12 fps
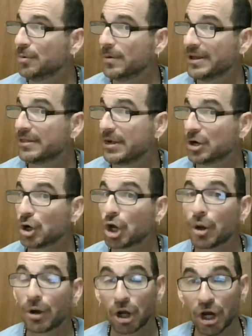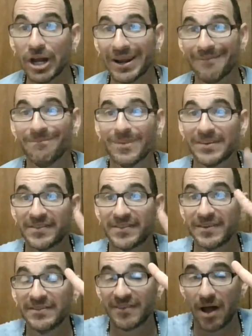with a good
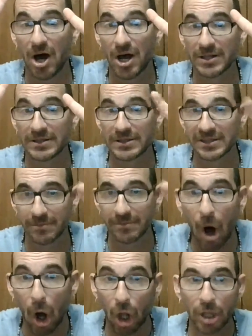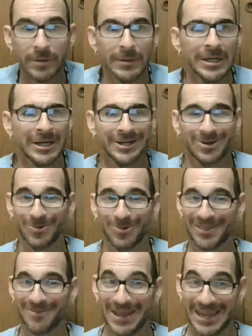emphasis on small
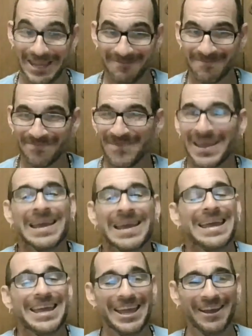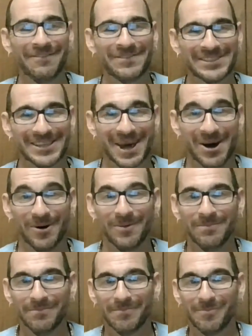with me. If
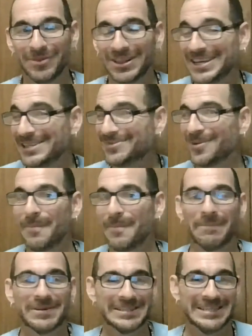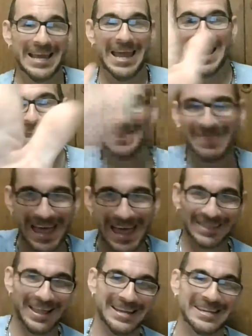so, please remember to hit
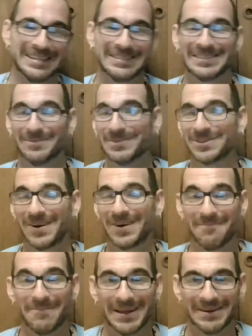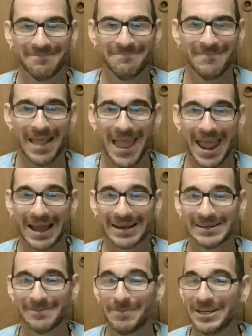that like and subscribe button,
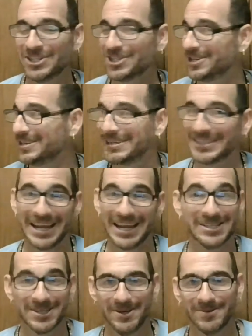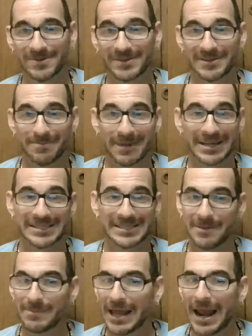and be sure to stay tuned because
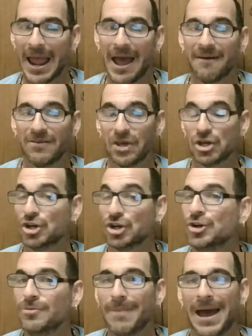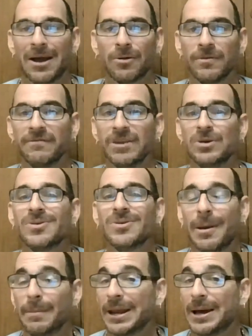I'm going to have a new bag review
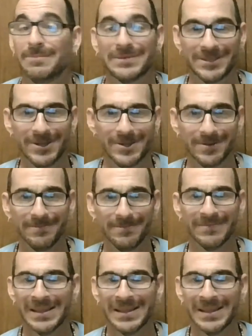coming up soon.